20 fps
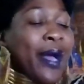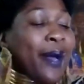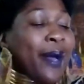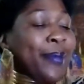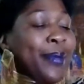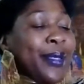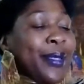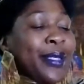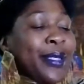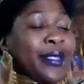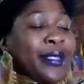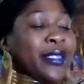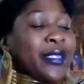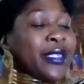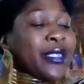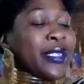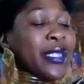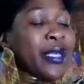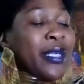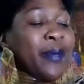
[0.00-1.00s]
keep
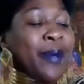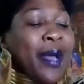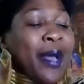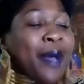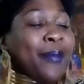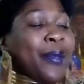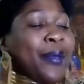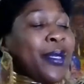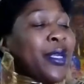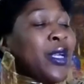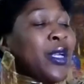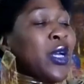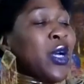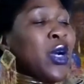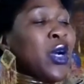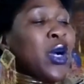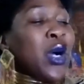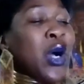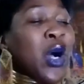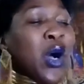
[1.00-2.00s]
happening. Just keep
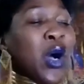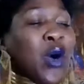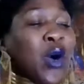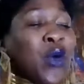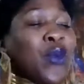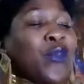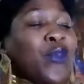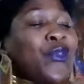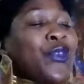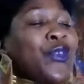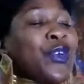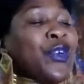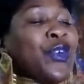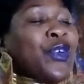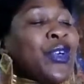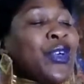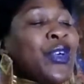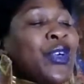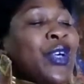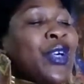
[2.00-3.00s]
happening
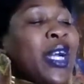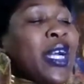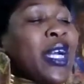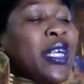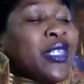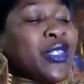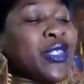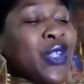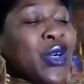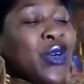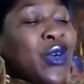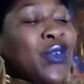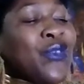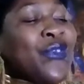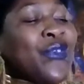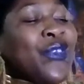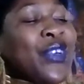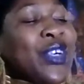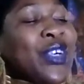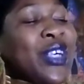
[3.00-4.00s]
over and
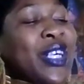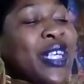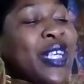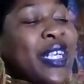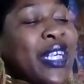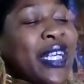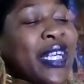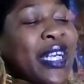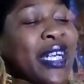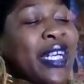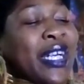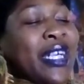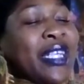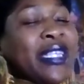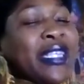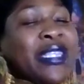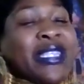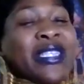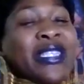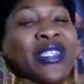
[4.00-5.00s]
over
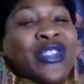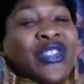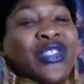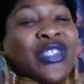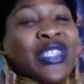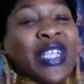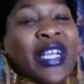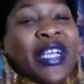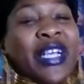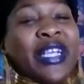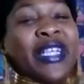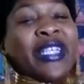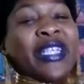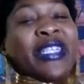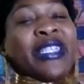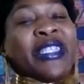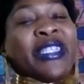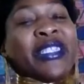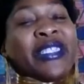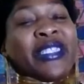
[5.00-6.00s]
again. It's just an
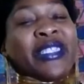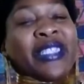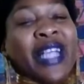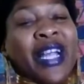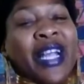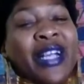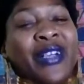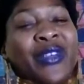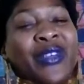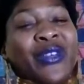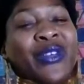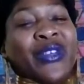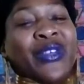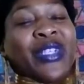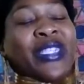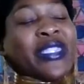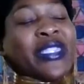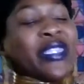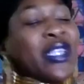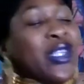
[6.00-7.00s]
endless cycle.
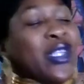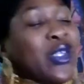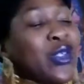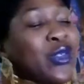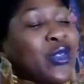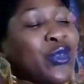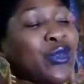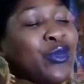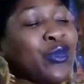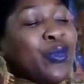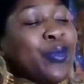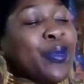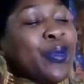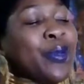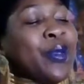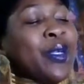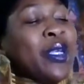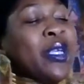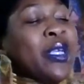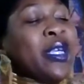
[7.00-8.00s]
It's a loop.
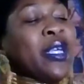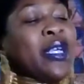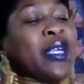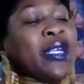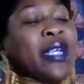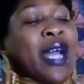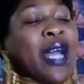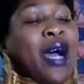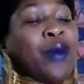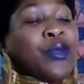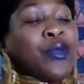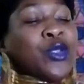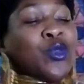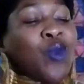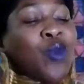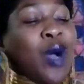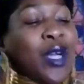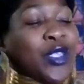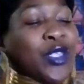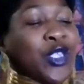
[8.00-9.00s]
Now,
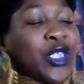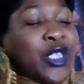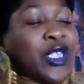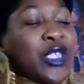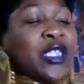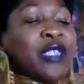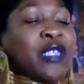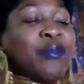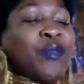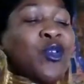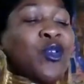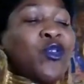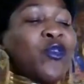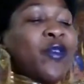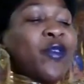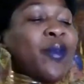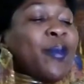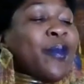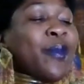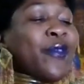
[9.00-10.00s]
I was watching this
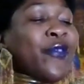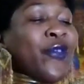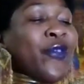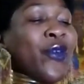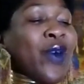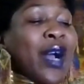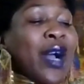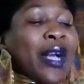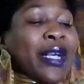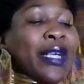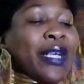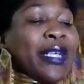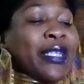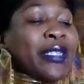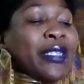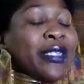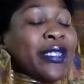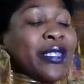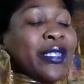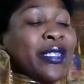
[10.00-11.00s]
movie before I
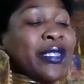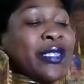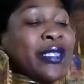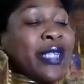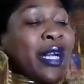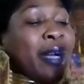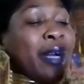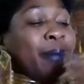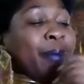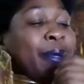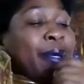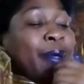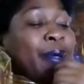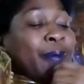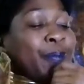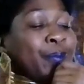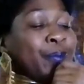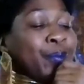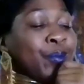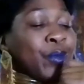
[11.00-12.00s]
get into the
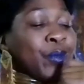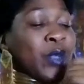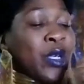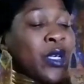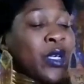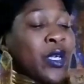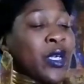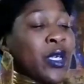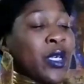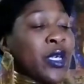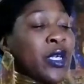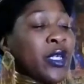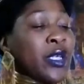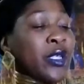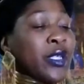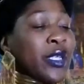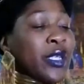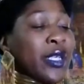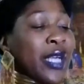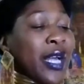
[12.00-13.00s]
topic.
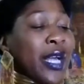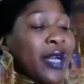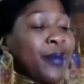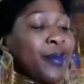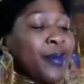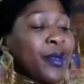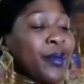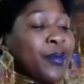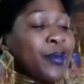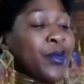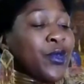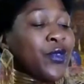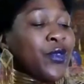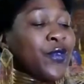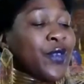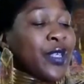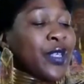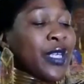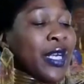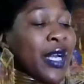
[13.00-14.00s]
The name of the
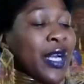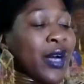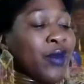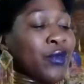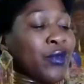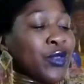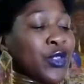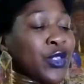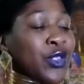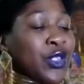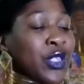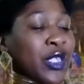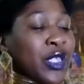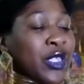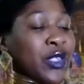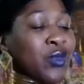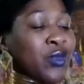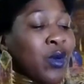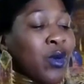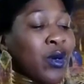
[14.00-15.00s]
movie that I was
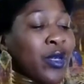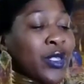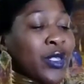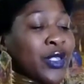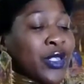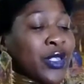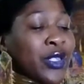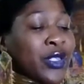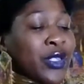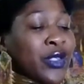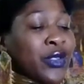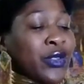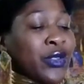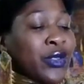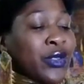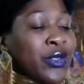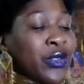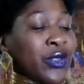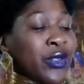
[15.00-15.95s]
just watching,